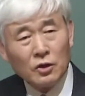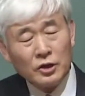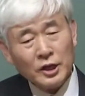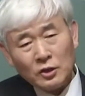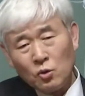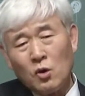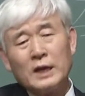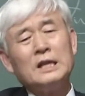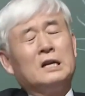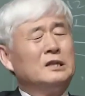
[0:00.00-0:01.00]
people are
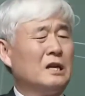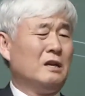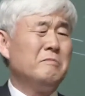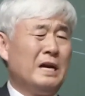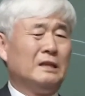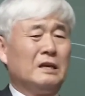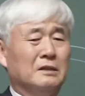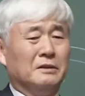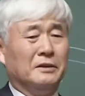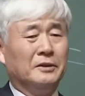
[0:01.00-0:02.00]
fooled into doing this
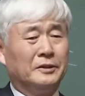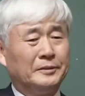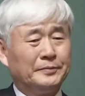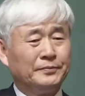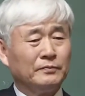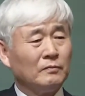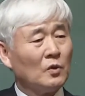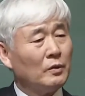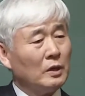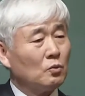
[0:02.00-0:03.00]
business
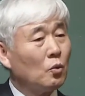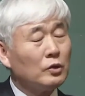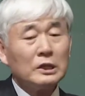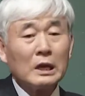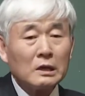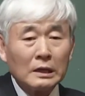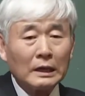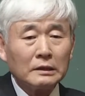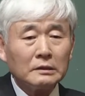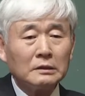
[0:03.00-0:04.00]
because they think it will
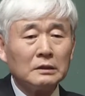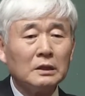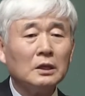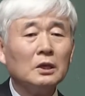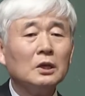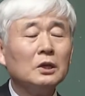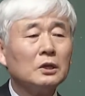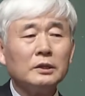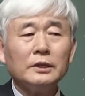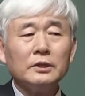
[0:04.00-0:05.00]
make a lot of
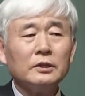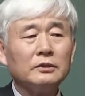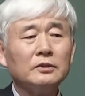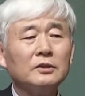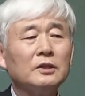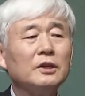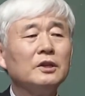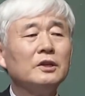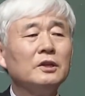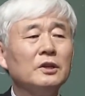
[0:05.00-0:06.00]
money.
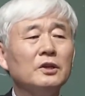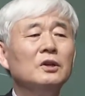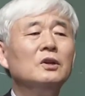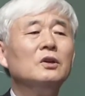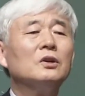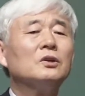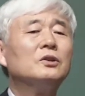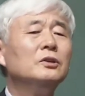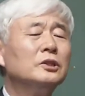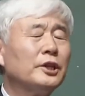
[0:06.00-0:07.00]

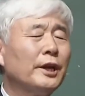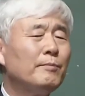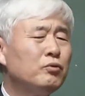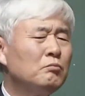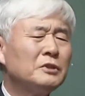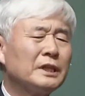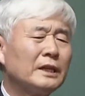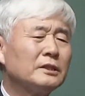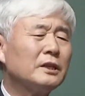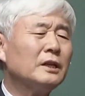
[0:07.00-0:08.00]
Yet, these
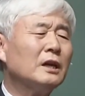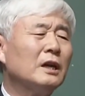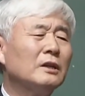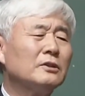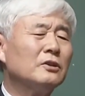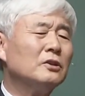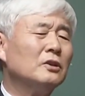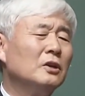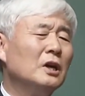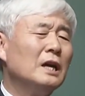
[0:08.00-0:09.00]
products themselves
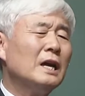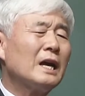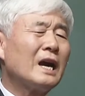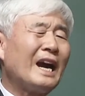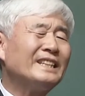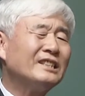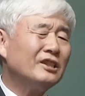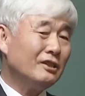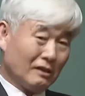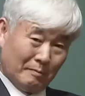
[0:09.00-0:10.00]
don't have
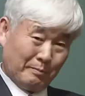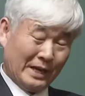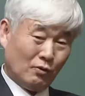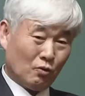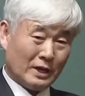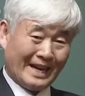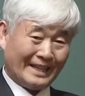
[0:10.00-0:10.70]
any value.